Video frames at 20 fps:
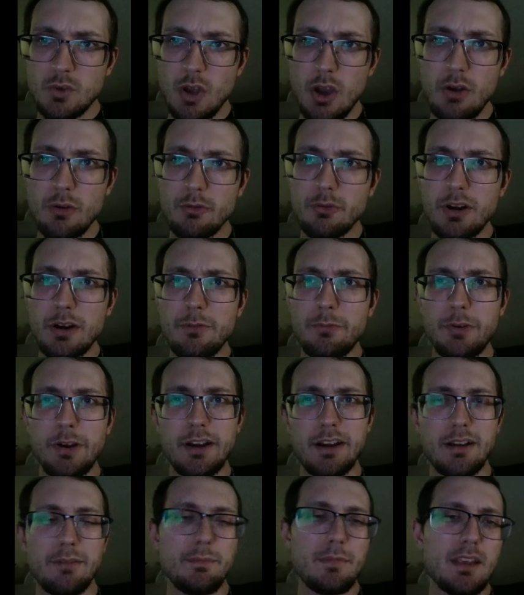Oh, Ground
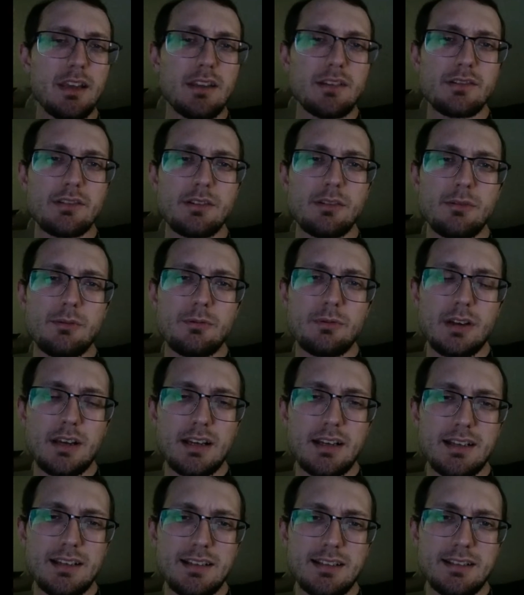Fairy.
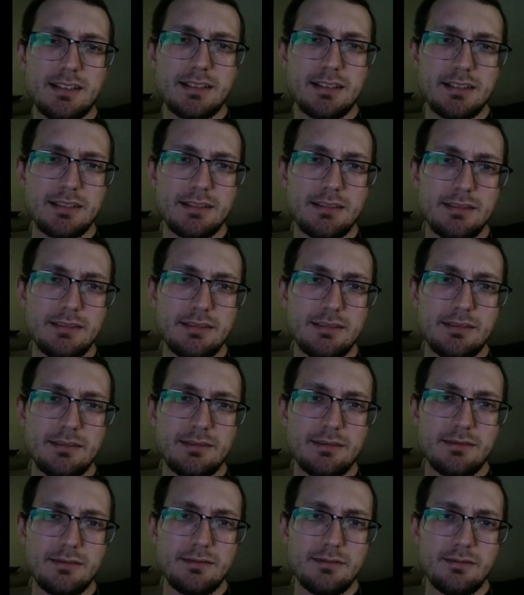So
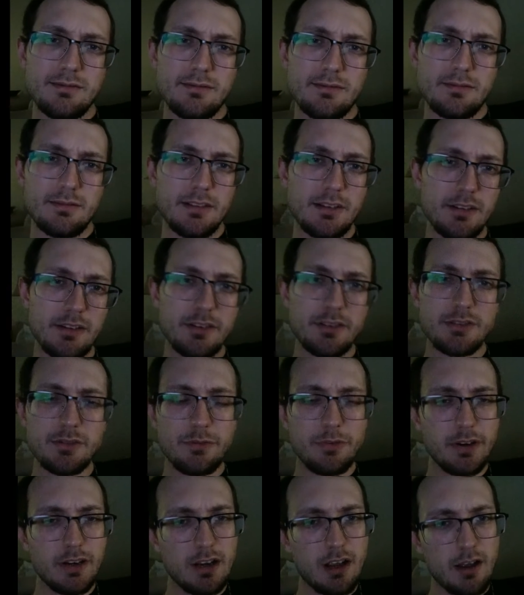there's a
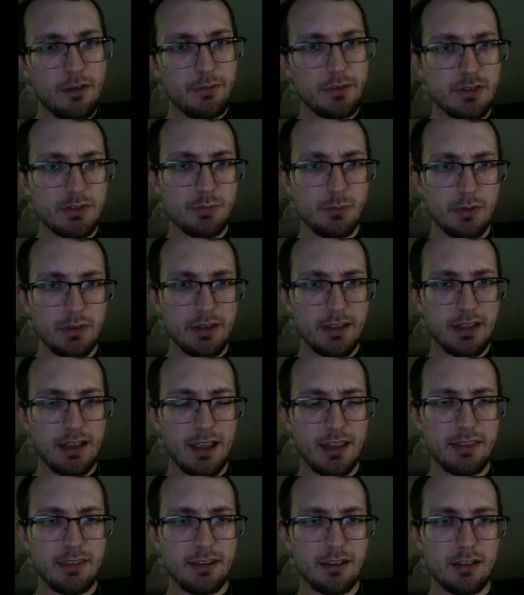very obvious one that
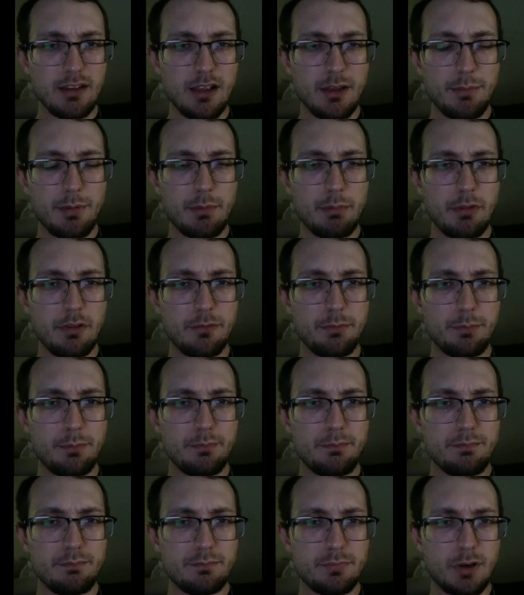I think a lot of people have
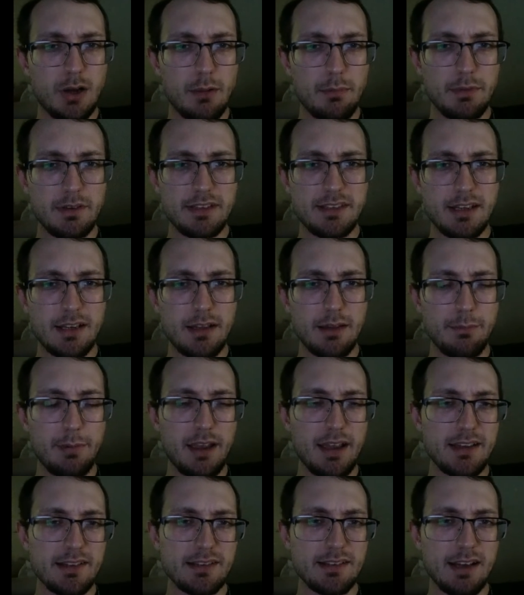probably said in the
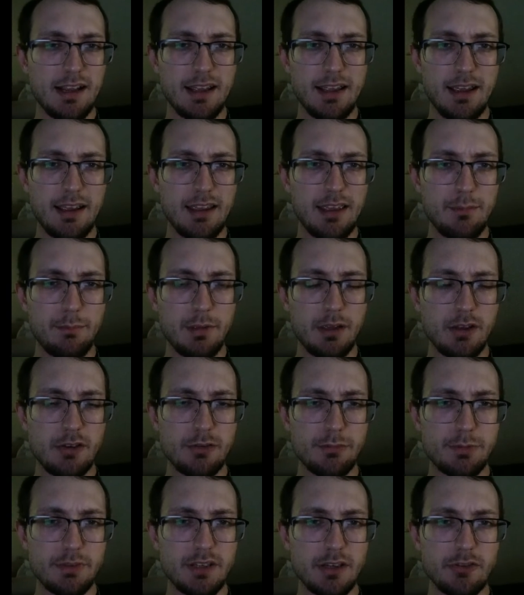past. I can't be
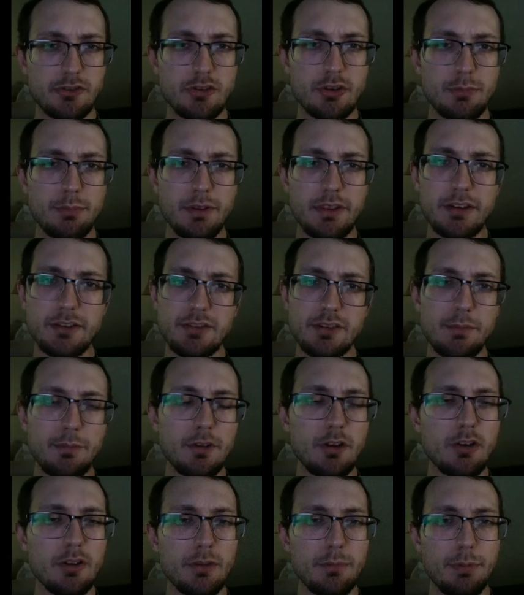100% sure, but there's
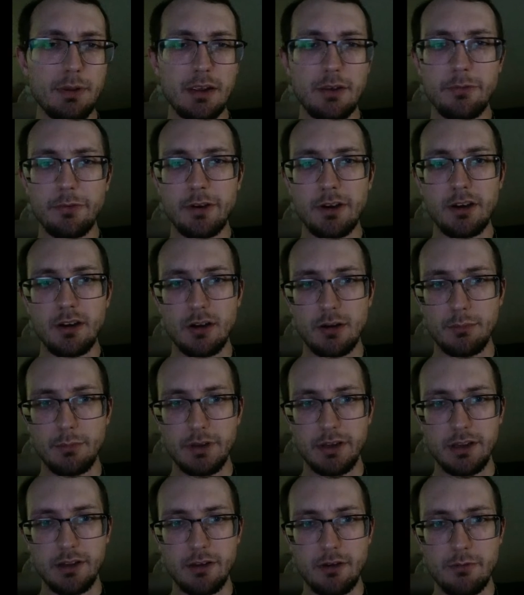something called the Pink Fairy
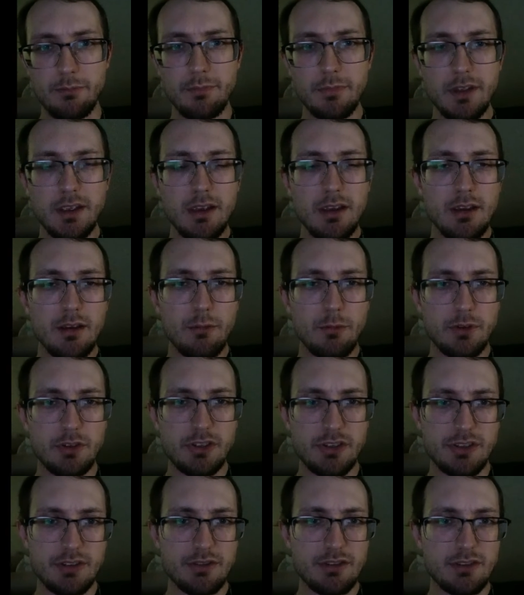Armadillo, which
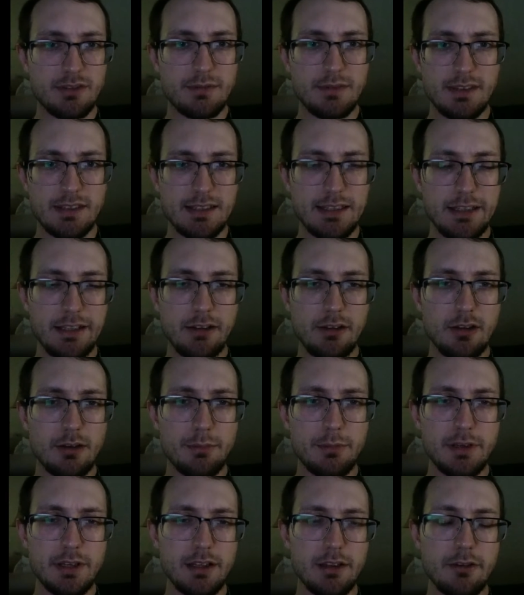is just this little
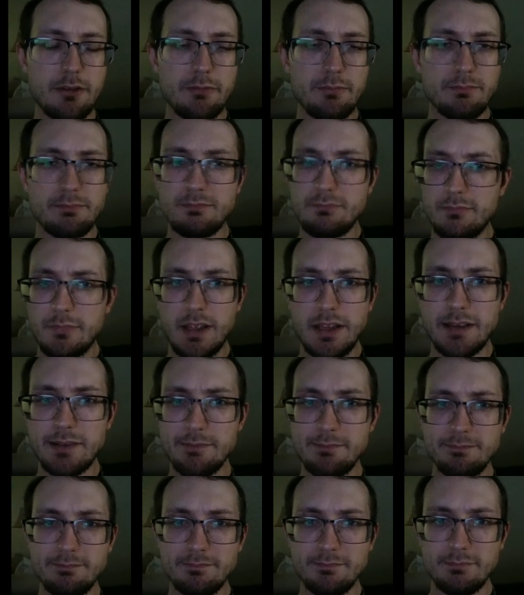armadillo.
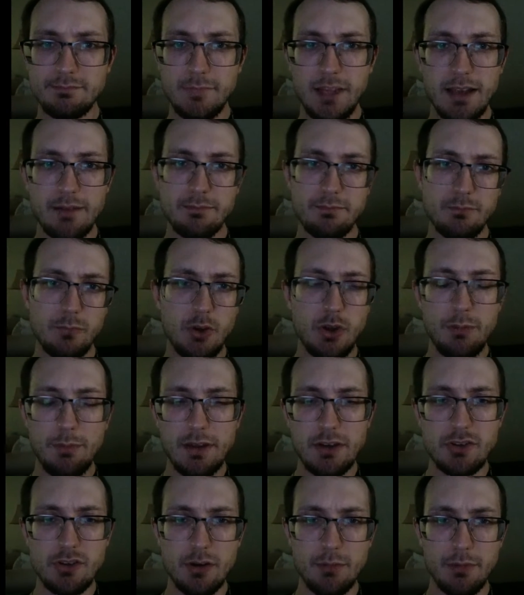And yeah, when you
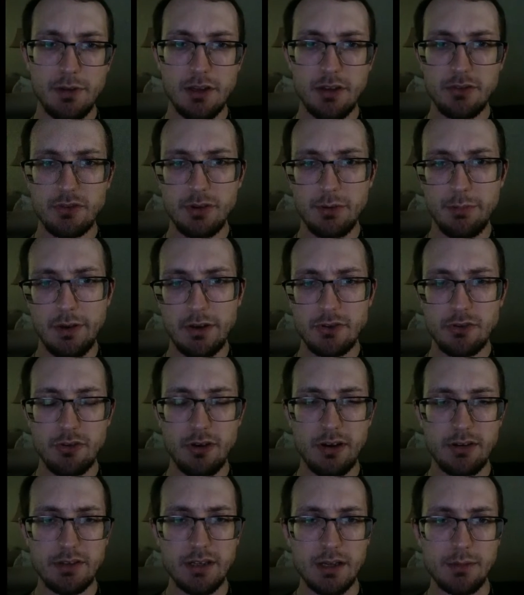imagine armadillos, you imagine
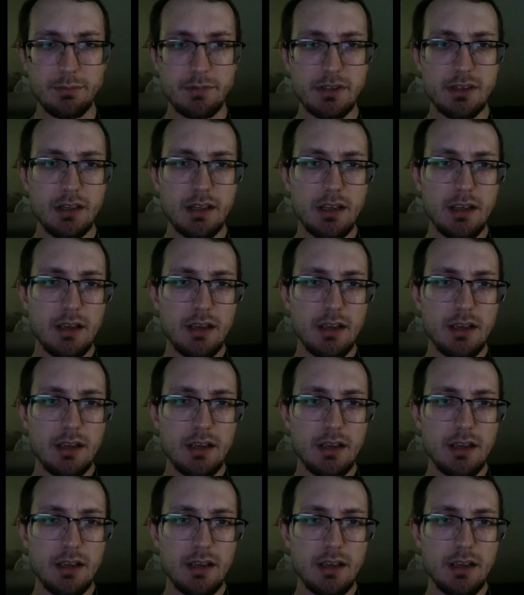ground types.